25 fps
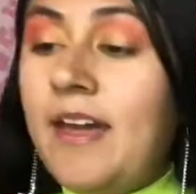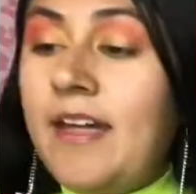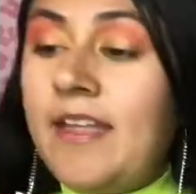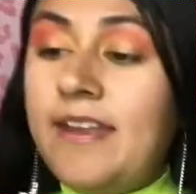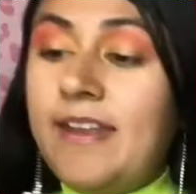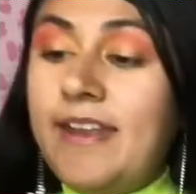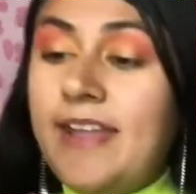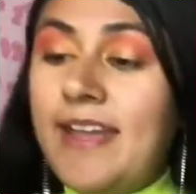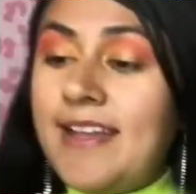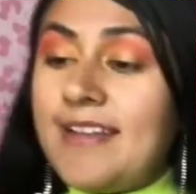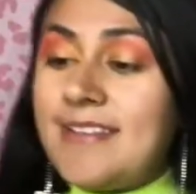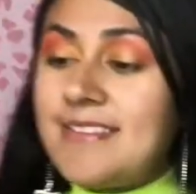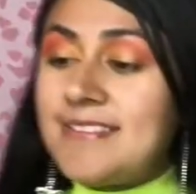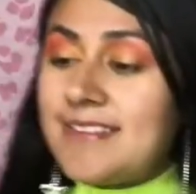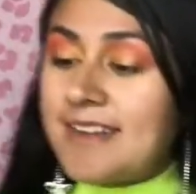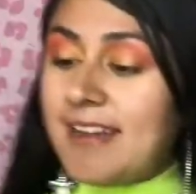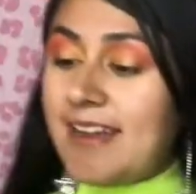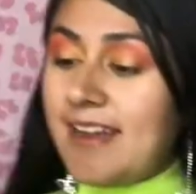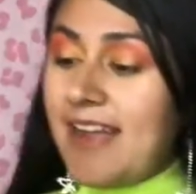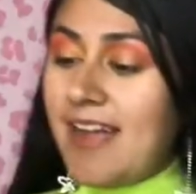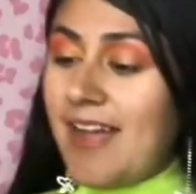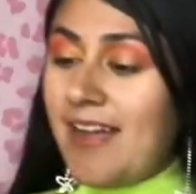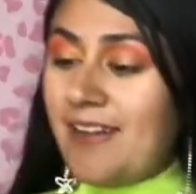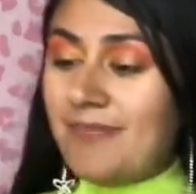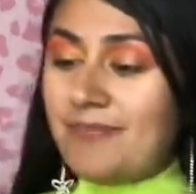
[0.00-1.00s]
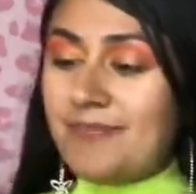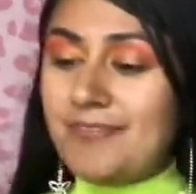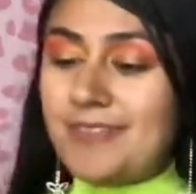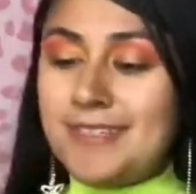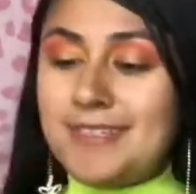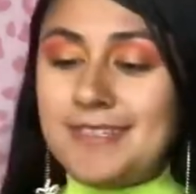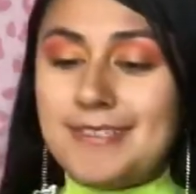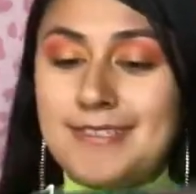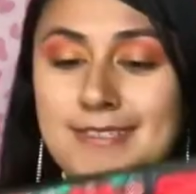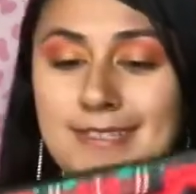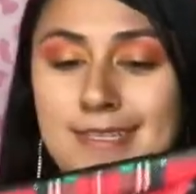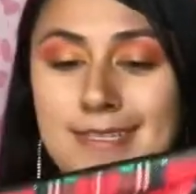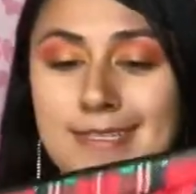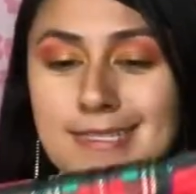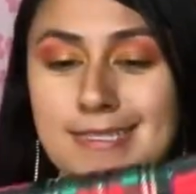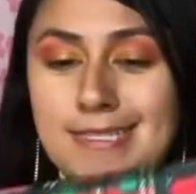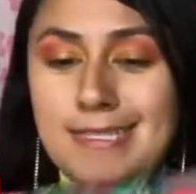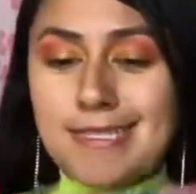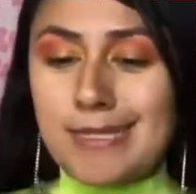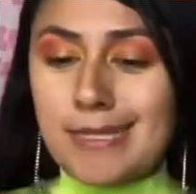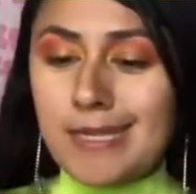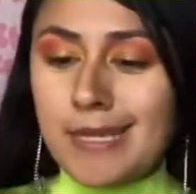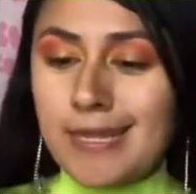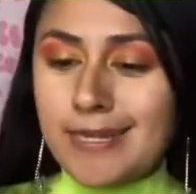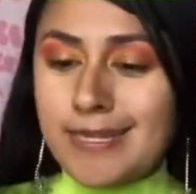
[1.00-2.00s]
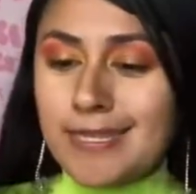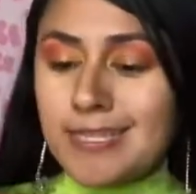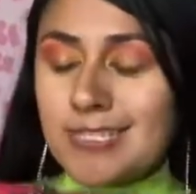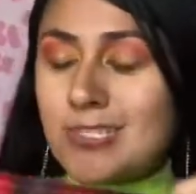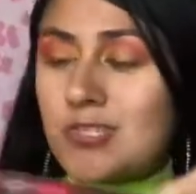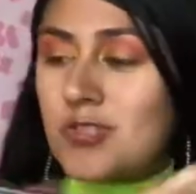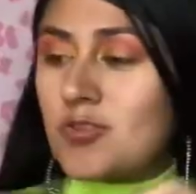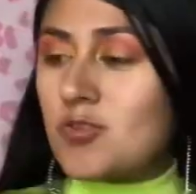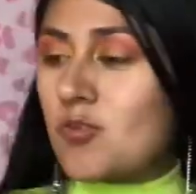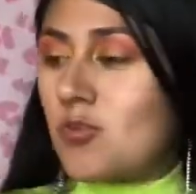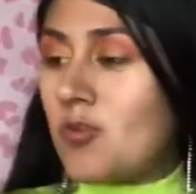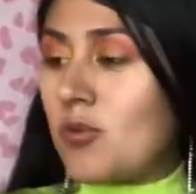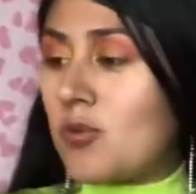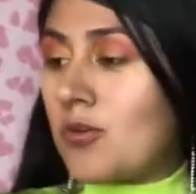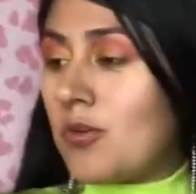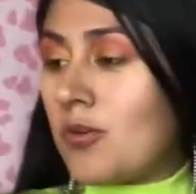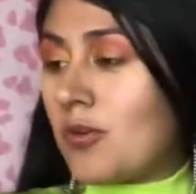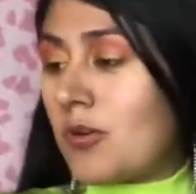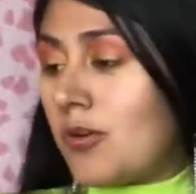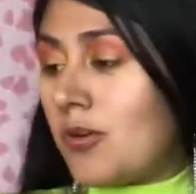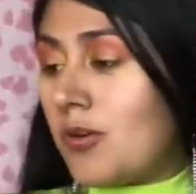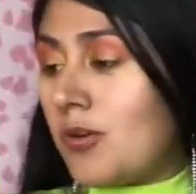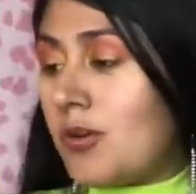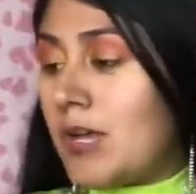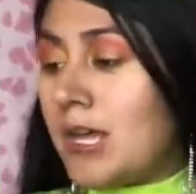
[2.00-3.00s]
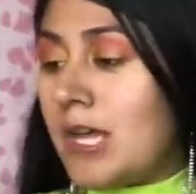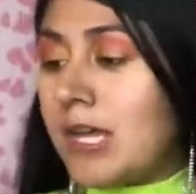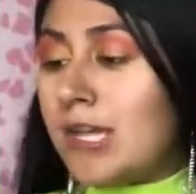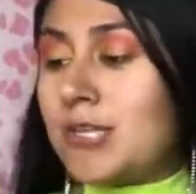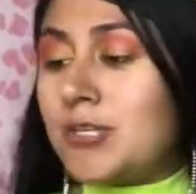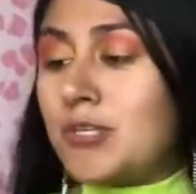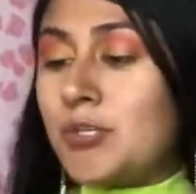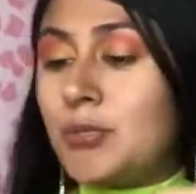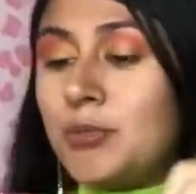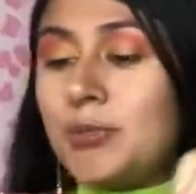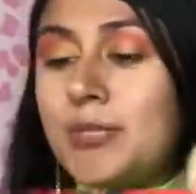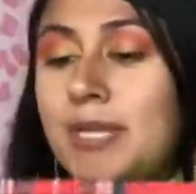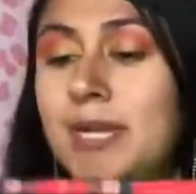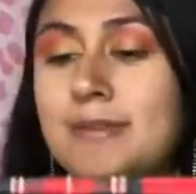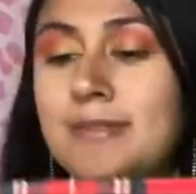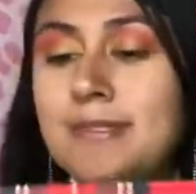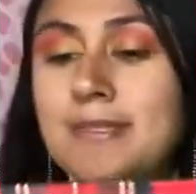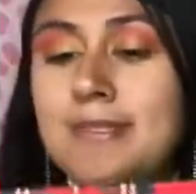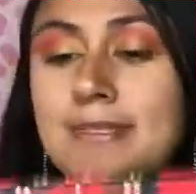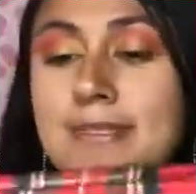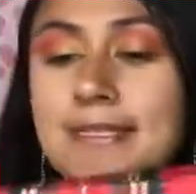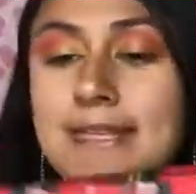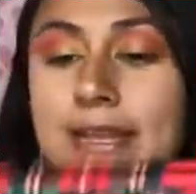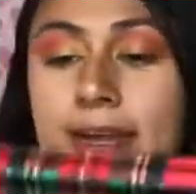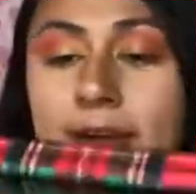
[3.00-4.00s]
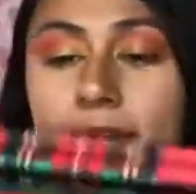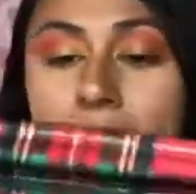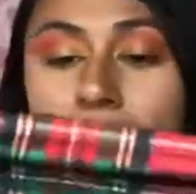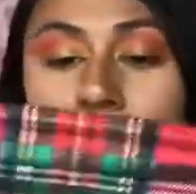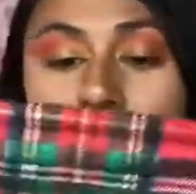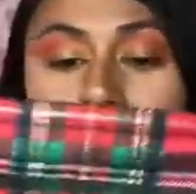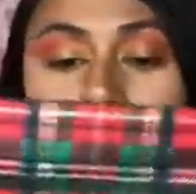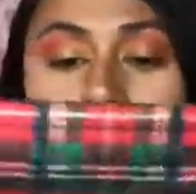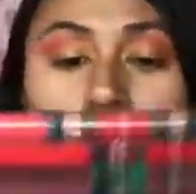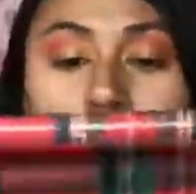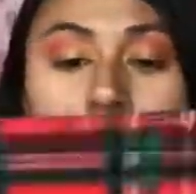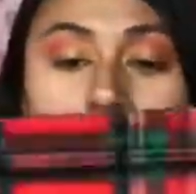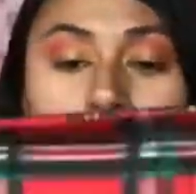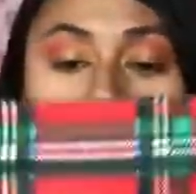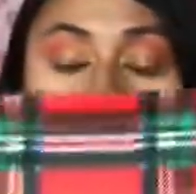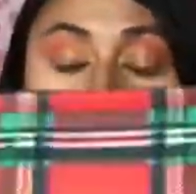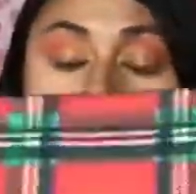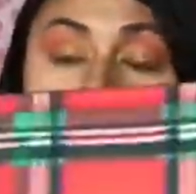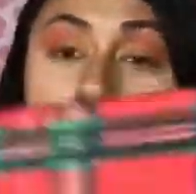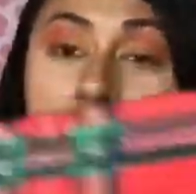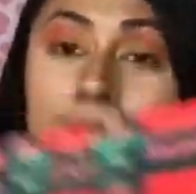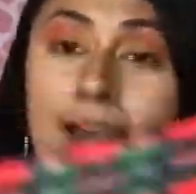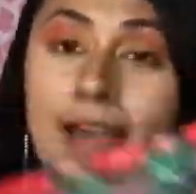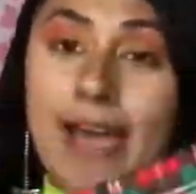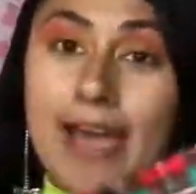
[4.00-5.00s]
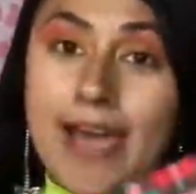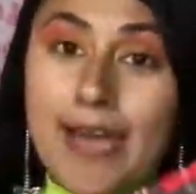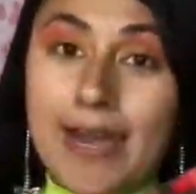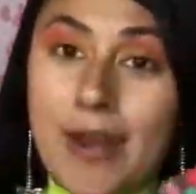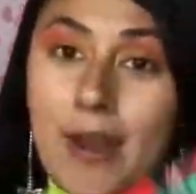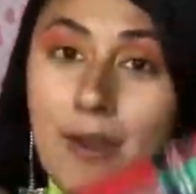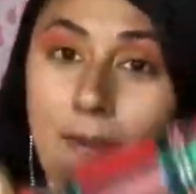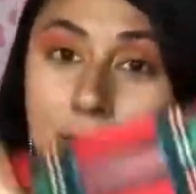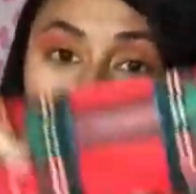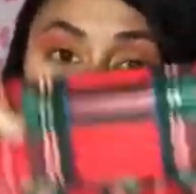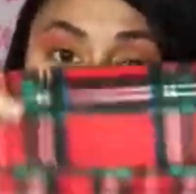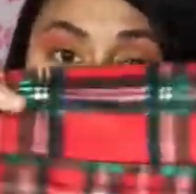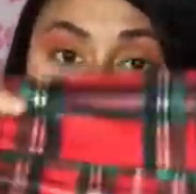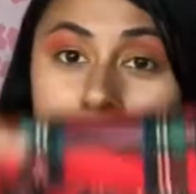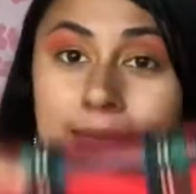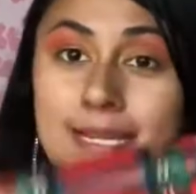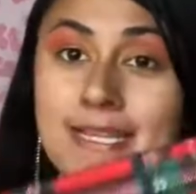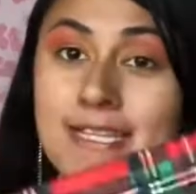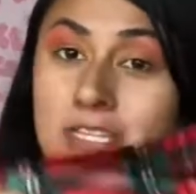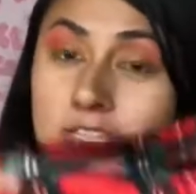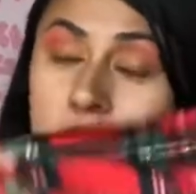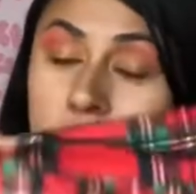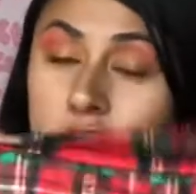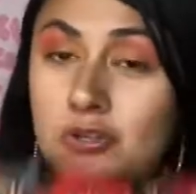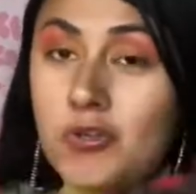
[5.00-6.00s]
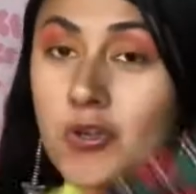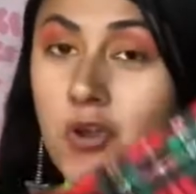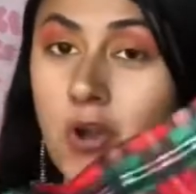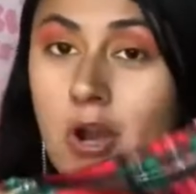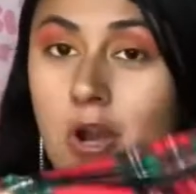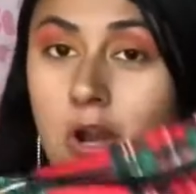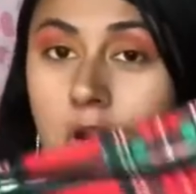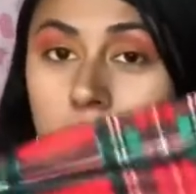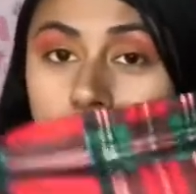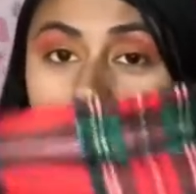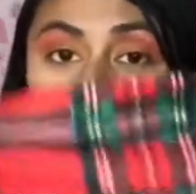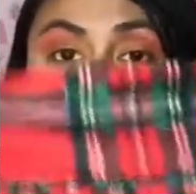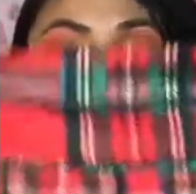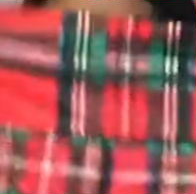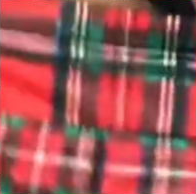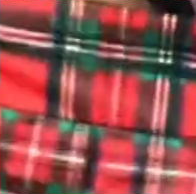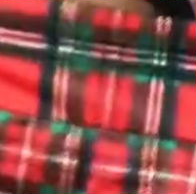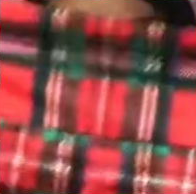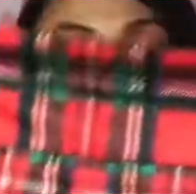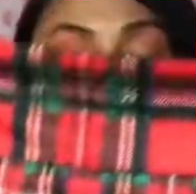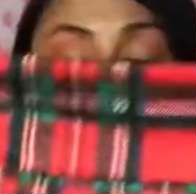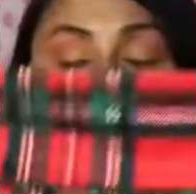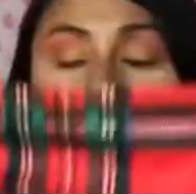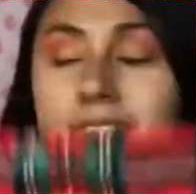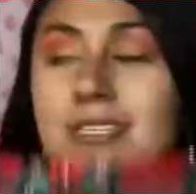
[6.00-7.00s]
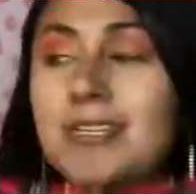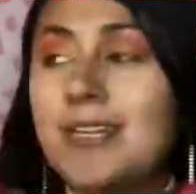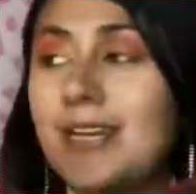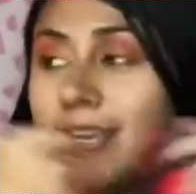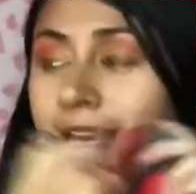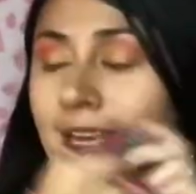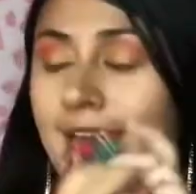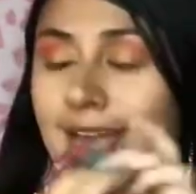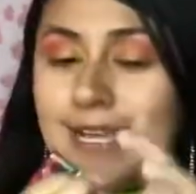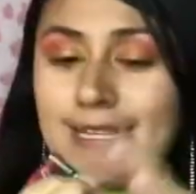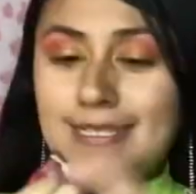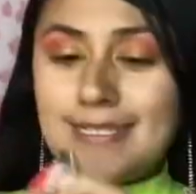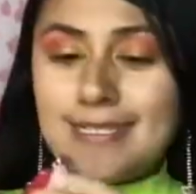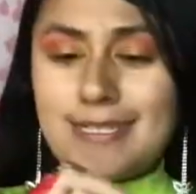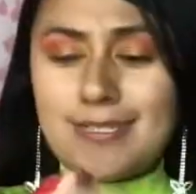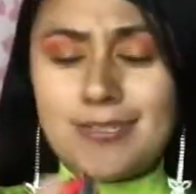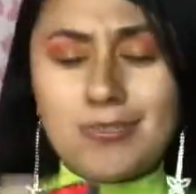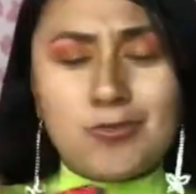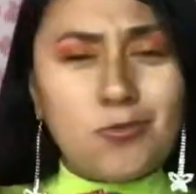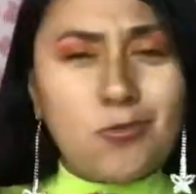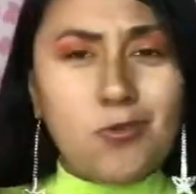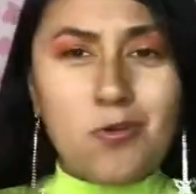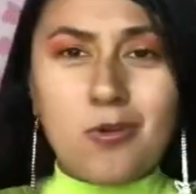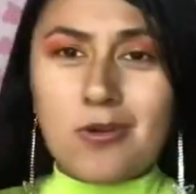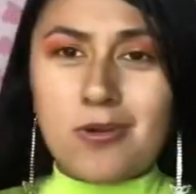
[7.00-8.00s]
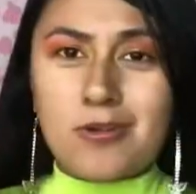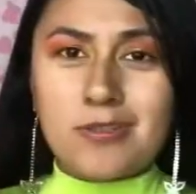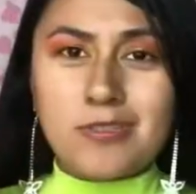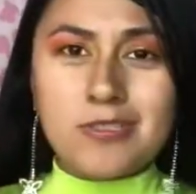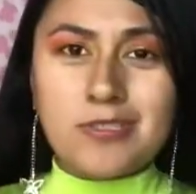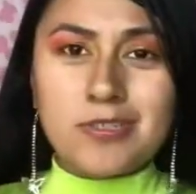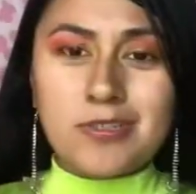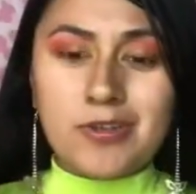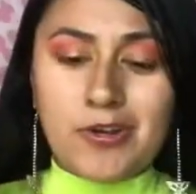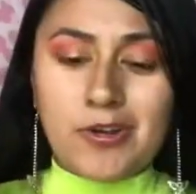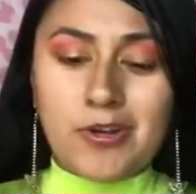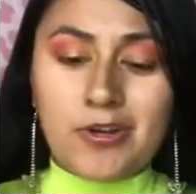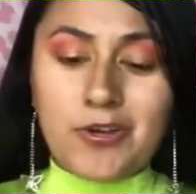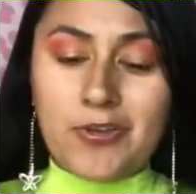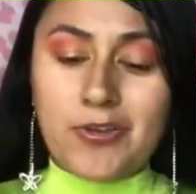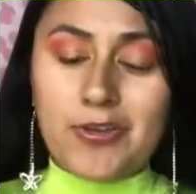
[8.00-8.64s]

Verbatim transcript: Next, I have this Slutty Schoolgirl 2000s era tartan plaid mini skirt just the classic schoolgirl skirt.